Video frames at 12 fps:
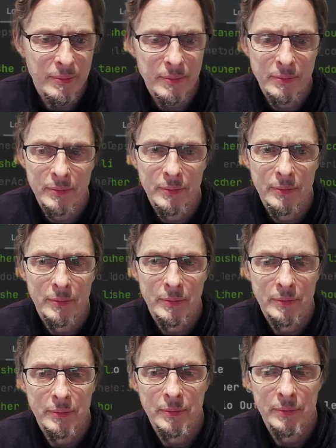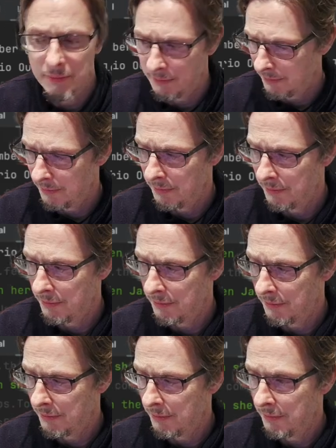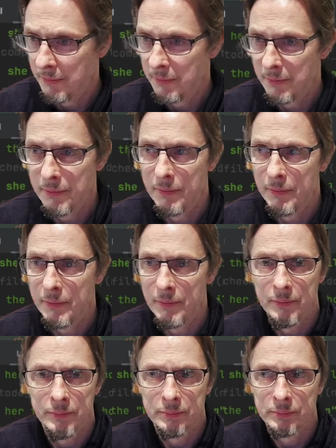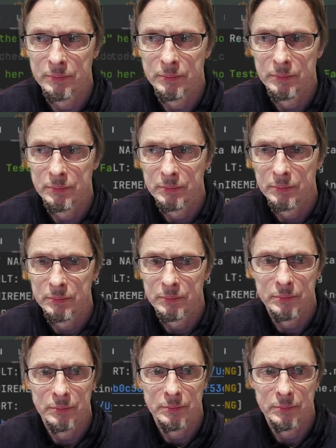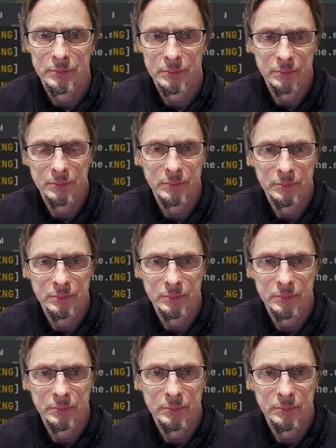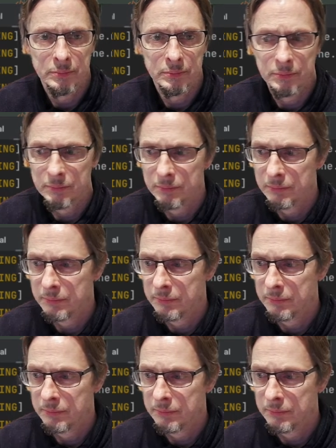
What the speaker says: No one is speaking in this clip.